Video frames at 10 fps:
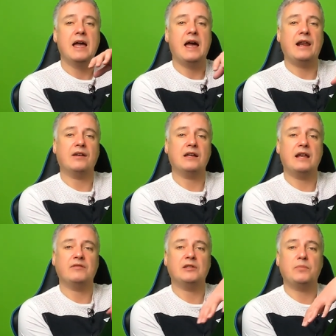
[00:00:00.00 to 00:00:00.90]
and I can
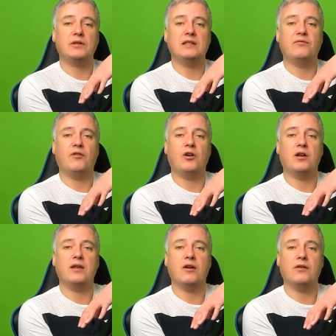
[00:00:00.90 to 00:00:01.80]
have
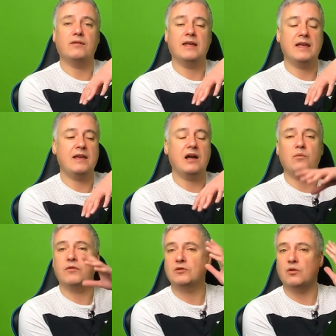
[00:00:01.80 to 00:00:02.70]
Spotify on here
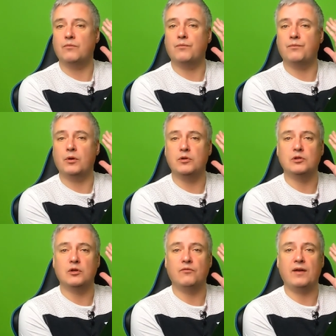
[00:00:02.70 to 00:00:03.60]
with some
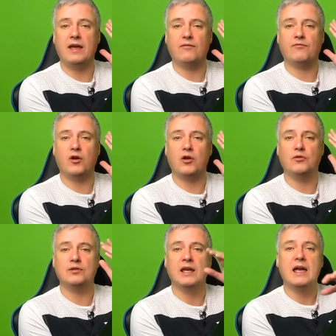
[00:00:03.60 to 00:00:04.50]
Bluetooth
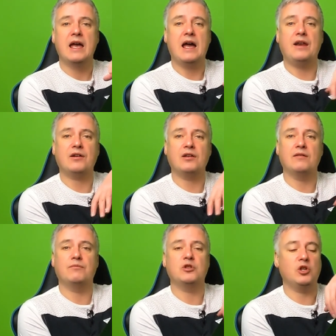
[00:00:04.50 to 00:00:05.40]
headphones, and I
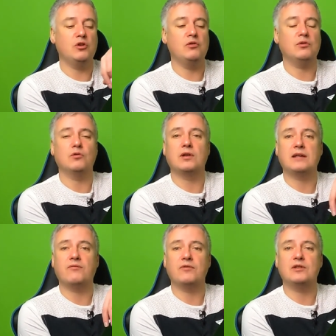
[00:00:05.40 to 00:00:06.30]
can choose all the
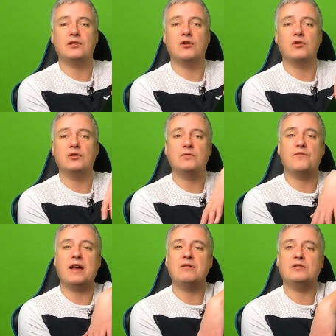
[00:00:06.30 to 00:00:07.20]
different songs
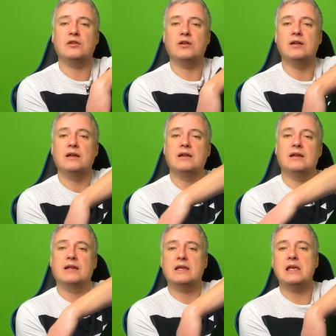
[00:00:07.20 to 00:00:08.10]
without the
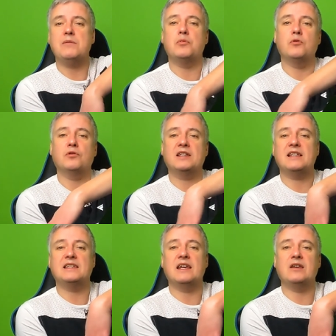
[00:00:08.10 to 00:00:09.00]
keyboard
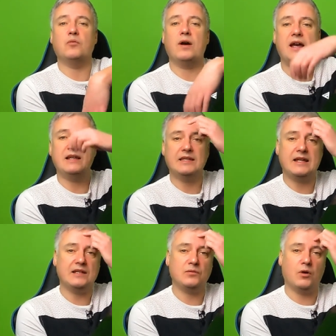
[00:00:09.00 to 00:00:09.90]
getting in the way. So
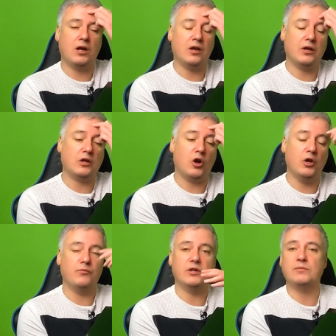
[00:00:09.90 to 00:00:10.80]
that's why I like
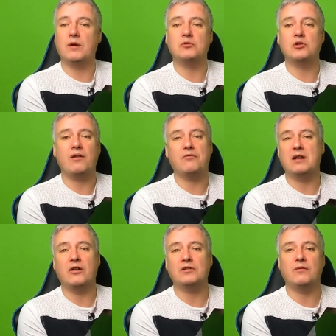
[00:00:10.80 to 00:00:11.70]
hybrids, but I'm sure everybody
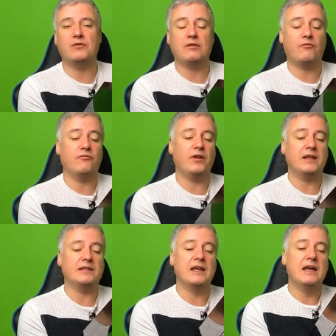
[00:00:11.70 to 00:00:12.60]
likes other different things.